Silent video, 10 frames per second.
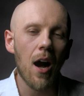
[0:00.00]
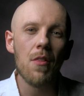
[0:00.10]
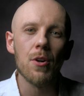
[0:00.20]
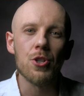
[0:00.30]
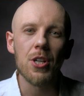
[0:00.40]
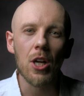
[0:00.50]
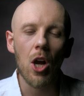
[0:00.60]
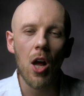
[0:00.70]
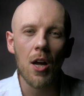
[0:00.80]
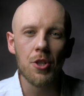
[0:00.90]
others in a
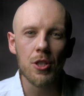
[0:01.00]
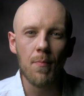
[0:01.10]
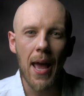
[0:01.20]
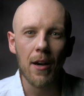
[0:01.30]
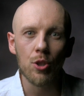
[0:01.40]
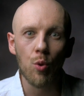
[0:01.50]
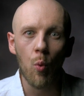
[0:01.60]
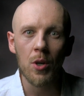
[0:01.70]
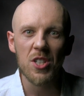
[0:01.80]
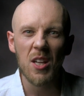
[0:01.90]
conscious manner
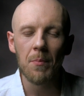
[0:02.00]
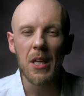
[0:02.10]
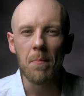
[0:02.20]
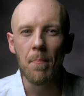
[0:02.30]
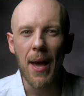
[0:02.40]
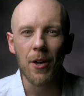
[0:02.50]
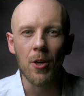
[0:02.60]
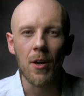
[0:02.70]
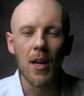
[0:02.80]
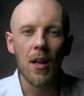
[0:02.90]
towards something
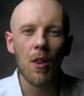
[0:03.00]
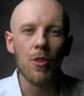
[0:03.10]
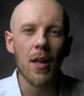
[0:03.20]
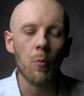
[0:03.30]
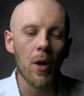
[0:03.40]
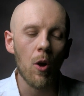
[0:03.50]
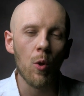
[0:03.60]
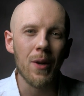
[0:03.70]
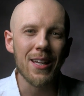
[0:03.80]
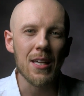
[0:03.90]
better than what
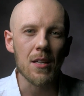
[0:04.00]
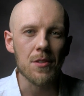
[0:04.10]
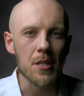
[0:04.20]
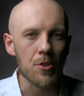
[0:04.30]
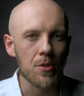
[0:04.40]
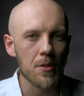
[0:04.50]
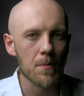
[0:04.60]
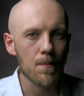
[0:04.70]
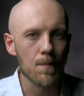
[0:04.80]
already exists.